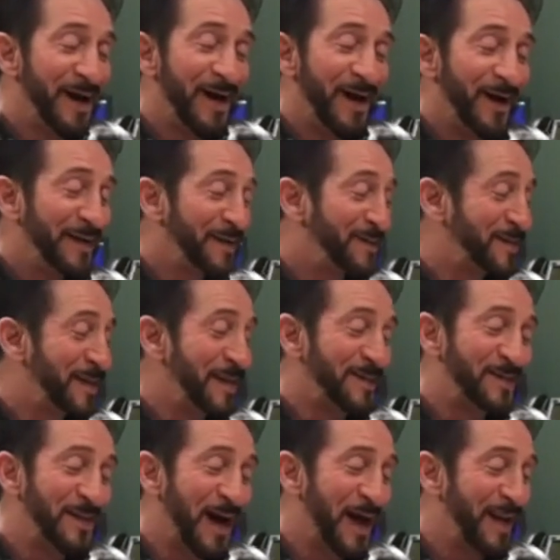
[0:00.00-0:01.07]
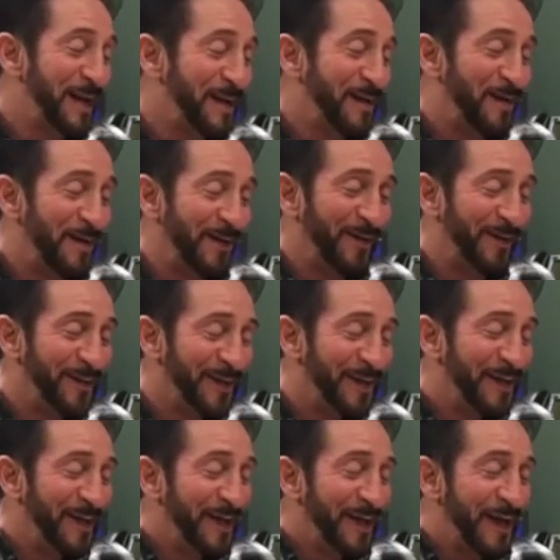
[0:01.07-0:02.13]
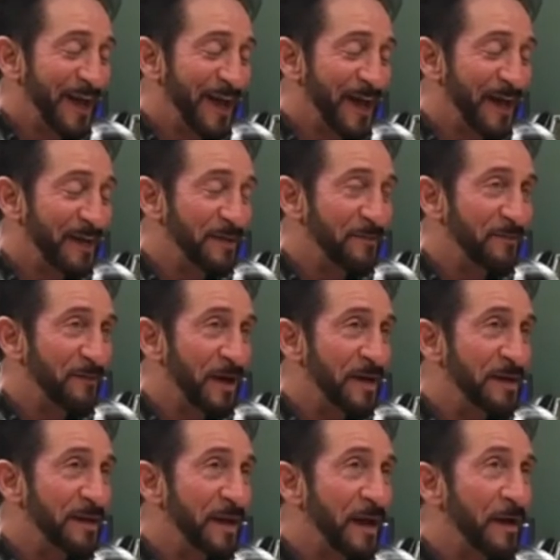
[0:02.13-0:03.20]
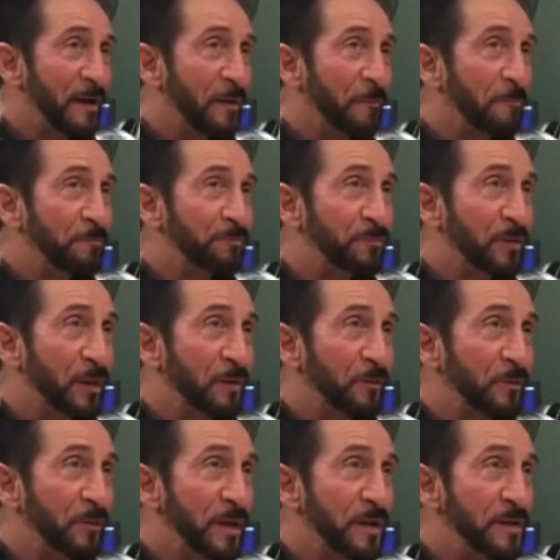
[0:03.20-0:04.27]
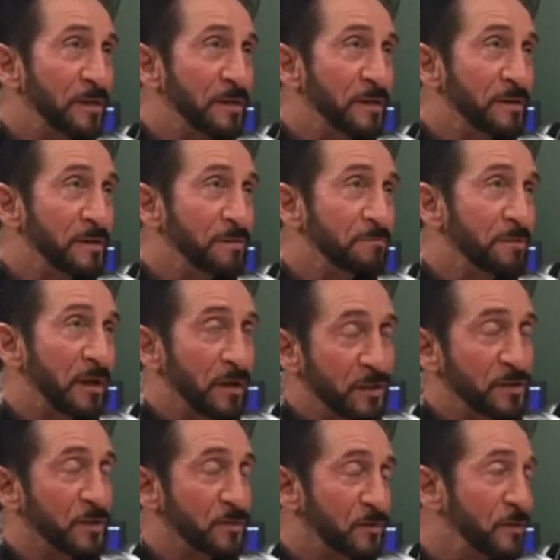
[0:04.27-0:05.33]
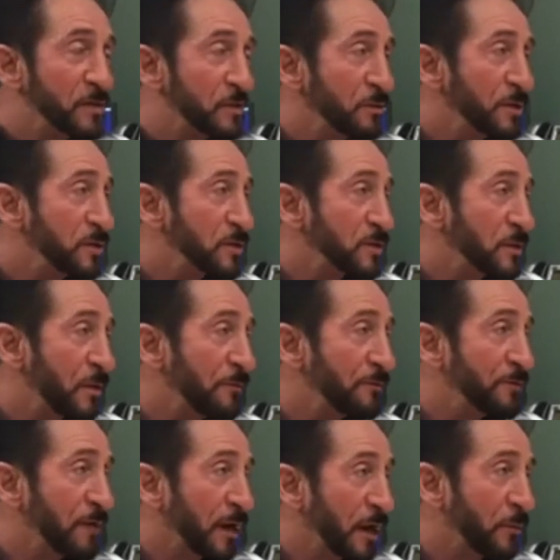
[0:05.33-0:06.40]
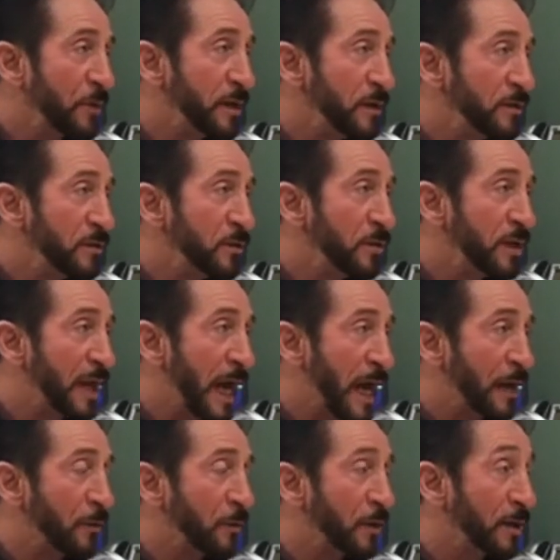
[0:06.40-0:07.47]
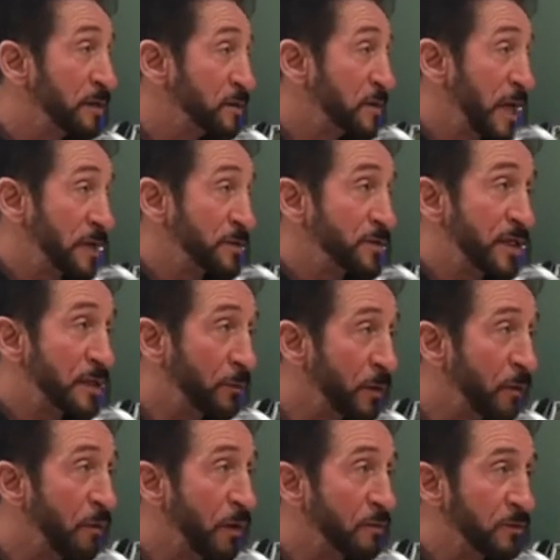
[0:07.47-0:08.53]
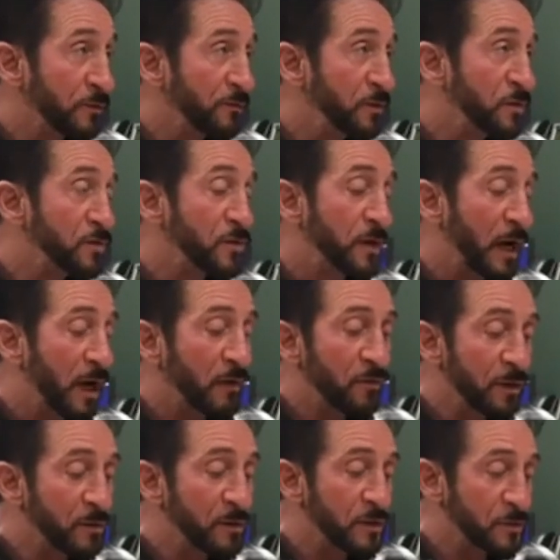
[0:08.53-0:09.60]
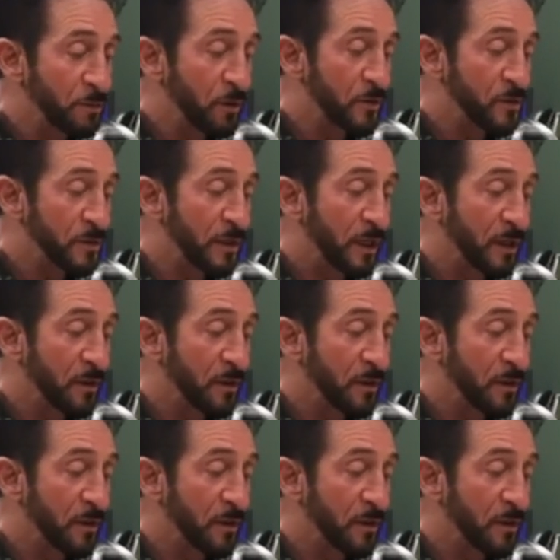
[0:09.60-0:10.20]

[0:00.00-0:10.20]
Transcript: No, it's not at all. And right now, because of those reasons, we just don't feel like we can do it adequately. It's not to say that we won't in the future, and I agree with this person.